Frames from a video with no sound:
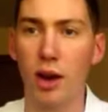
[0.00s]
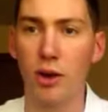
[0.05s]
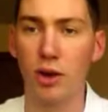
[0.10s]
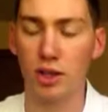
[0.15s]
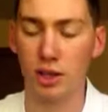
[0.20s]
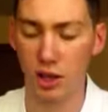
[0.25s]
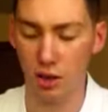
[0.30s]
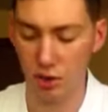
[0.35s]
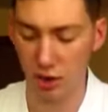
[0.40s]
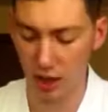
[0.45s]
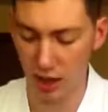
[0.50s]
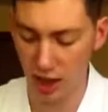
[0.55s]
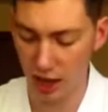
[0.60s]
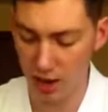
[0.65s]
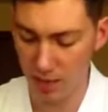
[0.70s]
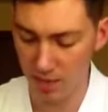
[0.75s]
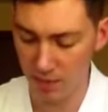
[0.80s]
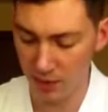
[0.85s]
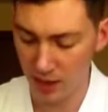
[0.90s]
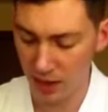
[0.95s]
Arizona
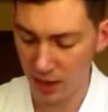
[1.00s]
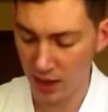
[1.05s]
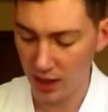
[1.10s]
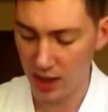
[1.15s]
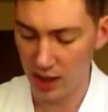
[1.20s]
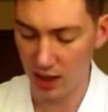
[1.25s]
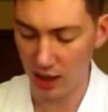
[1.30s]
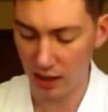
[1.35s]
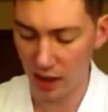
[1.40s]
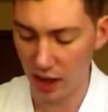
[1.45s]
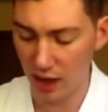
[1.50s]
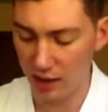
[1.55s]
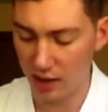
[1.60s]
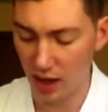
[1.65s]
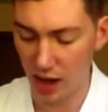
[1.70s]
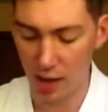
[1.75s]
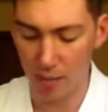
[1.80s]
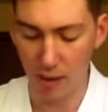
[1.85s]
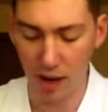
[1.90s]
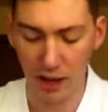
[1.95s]
game. He had a lot of
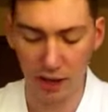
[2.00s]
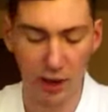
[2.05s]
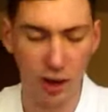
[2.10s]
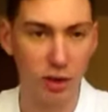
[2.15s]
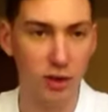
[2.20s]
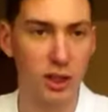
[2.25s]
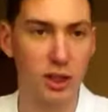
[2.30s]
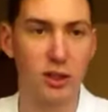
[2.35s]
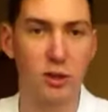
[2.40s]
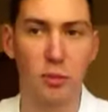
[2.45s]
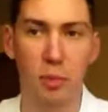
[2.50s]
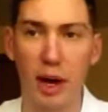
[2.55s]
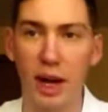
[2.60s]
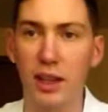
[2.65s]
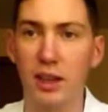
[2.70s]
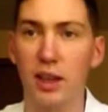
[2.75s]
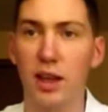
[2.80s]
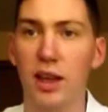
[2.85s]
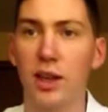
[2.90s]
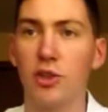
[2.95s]
time back there,
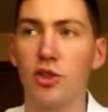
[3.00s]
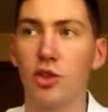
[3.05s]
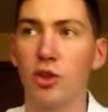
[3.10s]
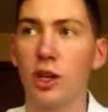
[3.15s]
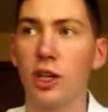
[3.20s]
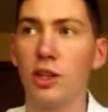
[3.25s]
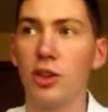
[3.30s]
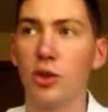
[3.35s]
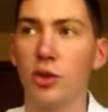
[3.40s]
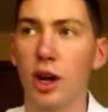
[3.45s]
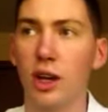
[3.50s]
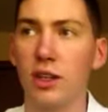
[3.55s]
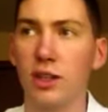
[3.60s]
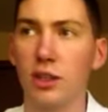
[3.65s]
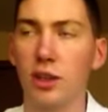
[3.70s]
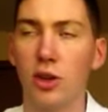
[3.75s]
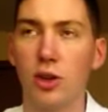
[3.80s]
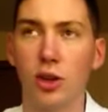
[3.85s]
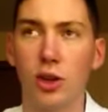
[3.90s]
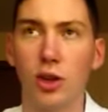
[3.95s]
despite the injury to
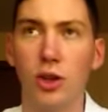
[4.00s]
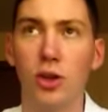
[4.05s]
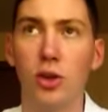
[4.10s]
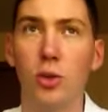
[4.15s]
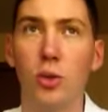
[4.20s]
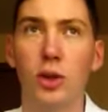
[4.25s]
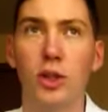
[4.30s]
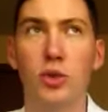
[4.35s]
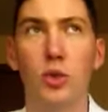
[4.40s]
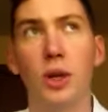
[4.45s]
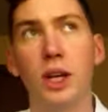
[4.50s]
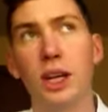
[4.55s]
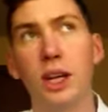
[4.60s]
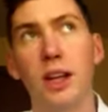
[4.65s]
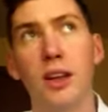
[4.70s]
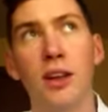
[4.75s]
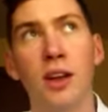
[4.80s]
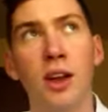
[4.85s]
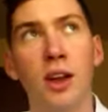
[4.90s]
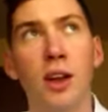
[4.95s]
Russell Okung, which we
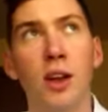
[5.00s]
didn't